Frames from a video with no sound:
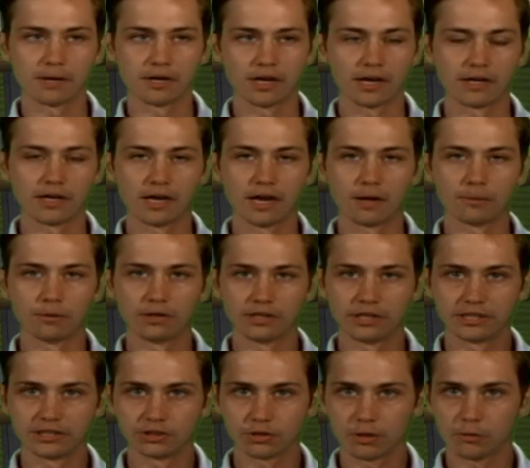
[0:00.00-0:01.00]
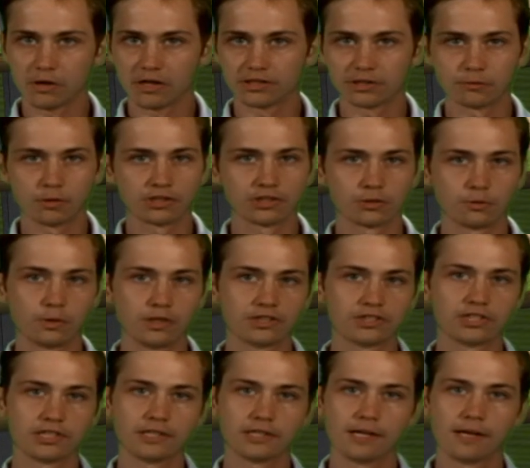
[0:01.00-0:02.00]
I really enjoy watching Russell
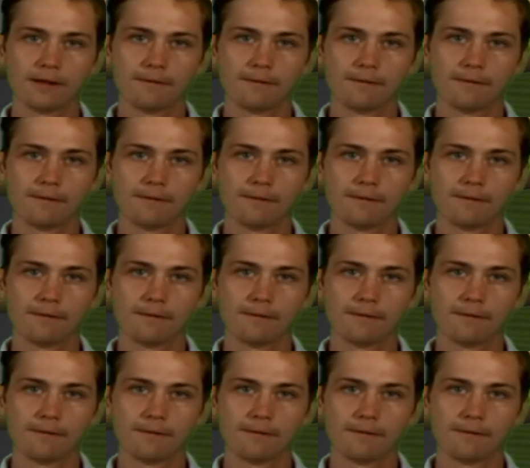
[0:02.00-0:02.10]
Wilson,